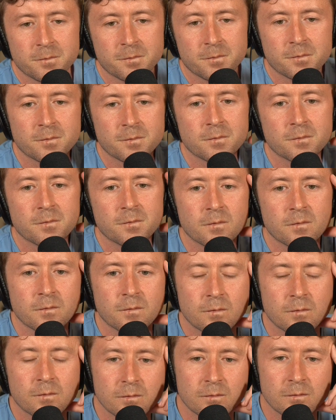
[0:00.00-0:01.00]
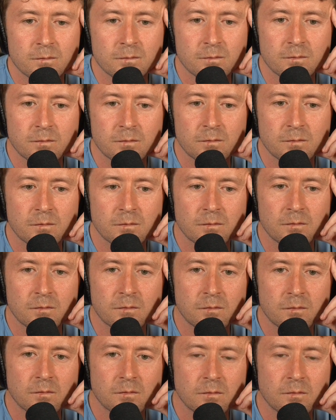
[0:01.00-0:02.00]

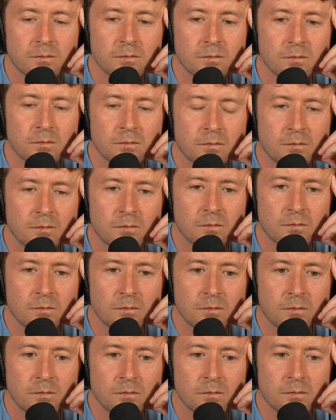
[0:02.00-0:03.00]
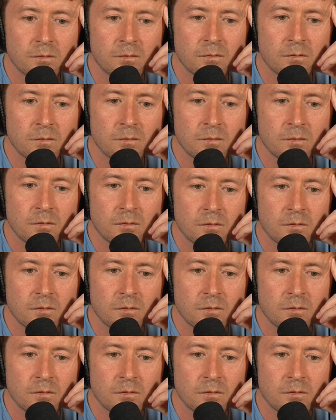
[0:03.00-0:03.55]
(not speaking)